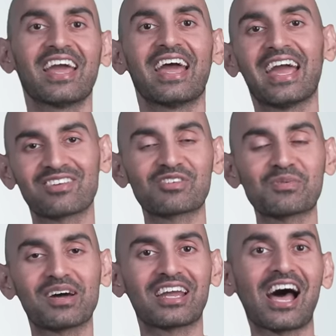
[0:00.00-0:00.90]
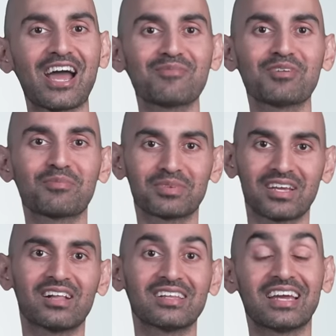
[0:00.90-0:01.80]
Hey everyone, I'm Neil
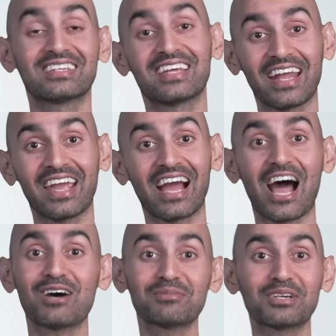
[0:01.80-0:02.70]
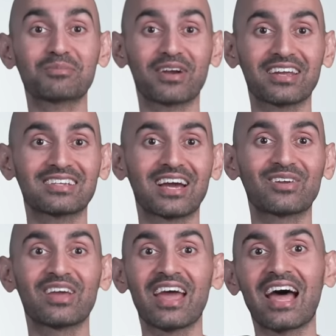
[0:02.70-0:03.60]
Patel, and today I'm going to break down
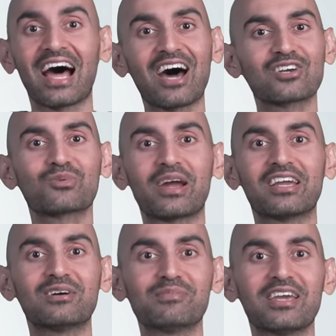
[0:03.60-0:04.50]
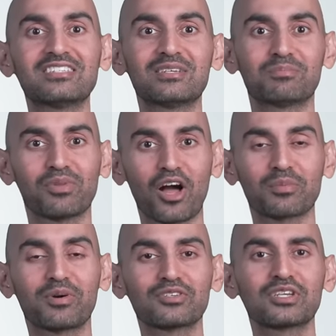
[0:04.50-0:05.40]
how to write amazing
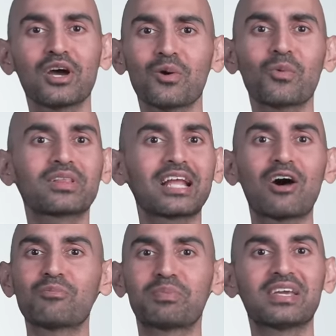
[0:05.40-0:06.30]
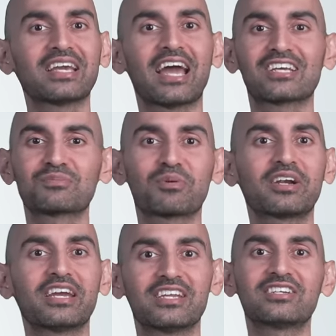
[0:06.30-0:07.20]
blog posts without being an
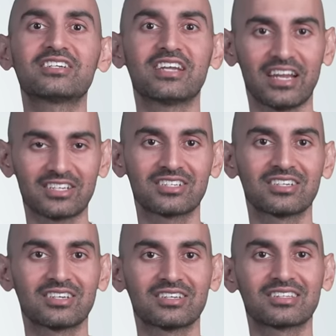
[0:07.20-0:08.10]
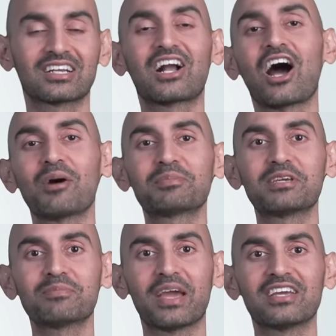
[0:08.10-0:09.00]
expert in your niche the copy
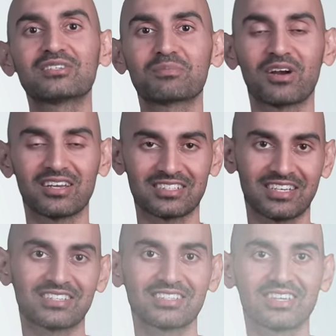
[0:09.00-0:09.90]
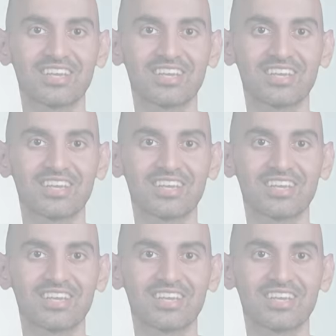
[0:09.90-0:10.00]
and paste process.